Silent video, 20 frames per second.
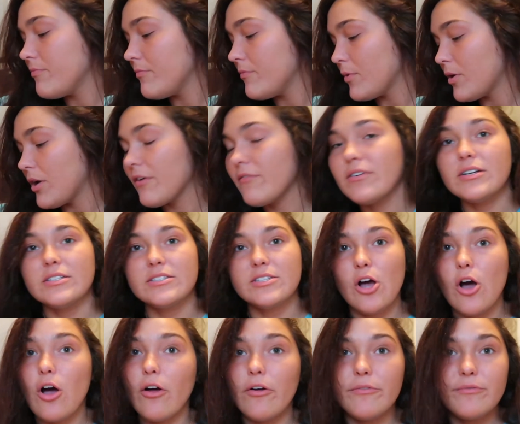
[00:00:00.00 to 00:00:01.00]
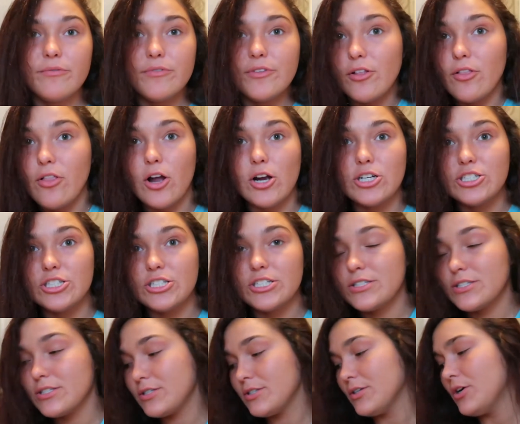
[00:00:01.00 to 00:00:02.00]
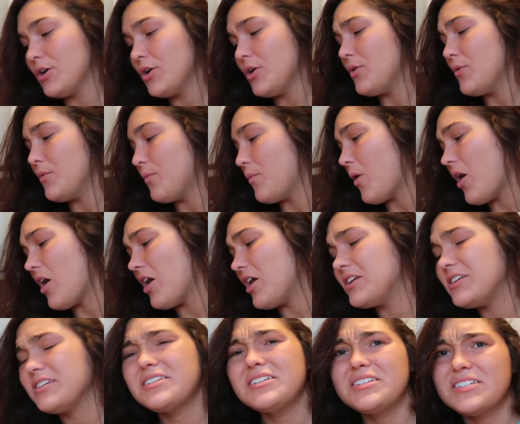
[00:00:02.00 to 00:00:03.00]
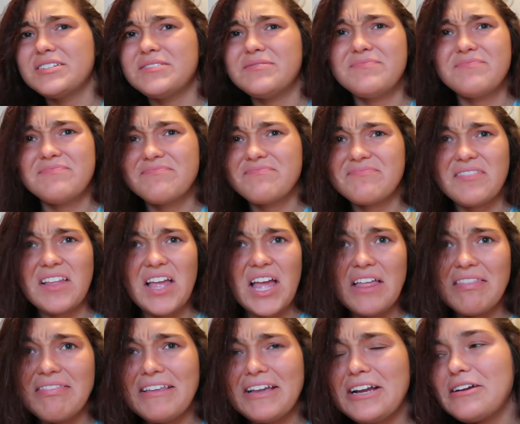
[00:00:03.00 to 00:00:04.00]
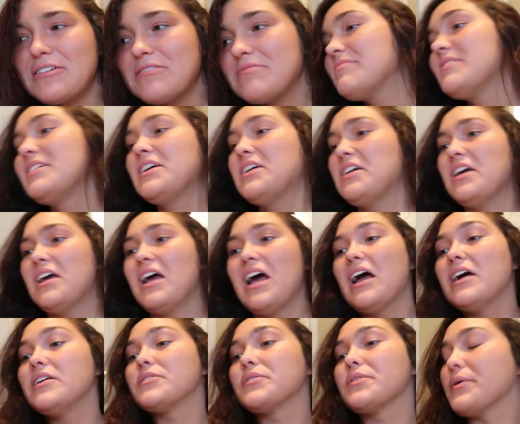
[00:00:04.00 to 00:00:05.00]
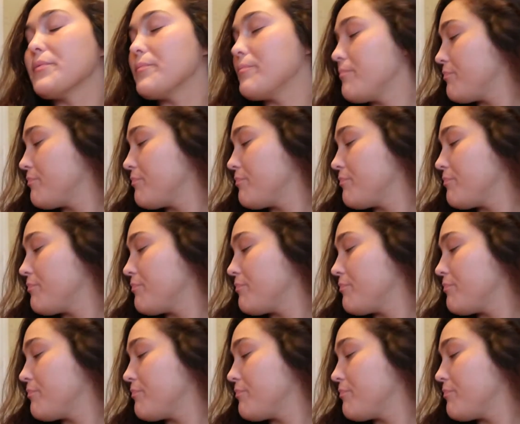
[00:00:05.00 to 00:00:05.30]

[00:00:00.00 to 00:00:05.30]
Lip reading: whatever it's called, the largest wand on there. I don't know.